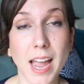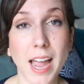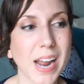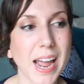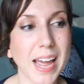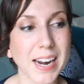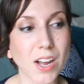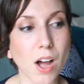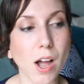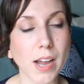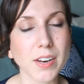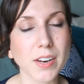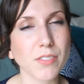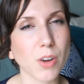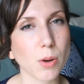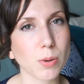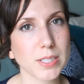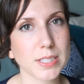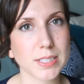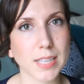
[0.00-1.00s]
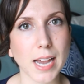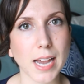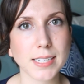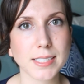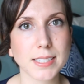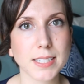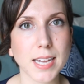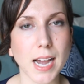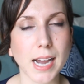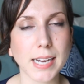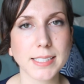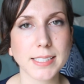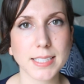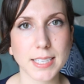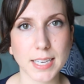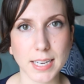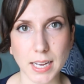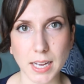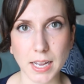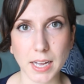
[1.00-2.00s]
And I had kind of always liked the
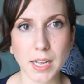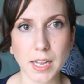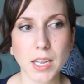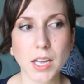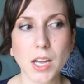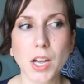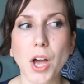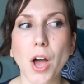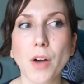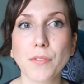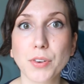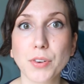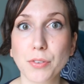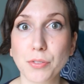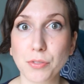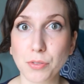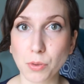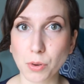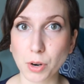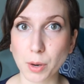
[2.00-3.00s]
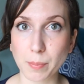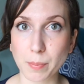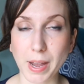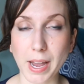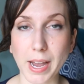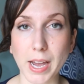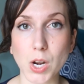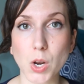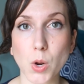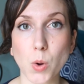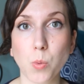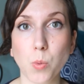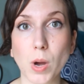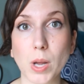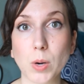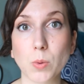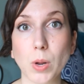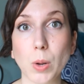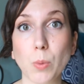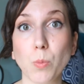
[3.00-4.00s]
idea of a floor bed
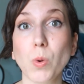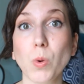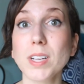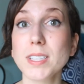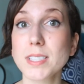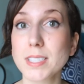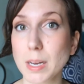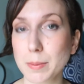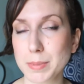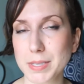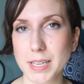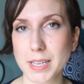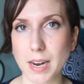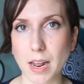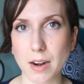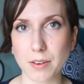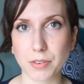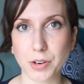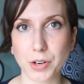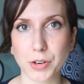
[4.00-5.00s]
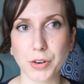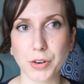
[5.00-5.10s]
when it was time to get out of her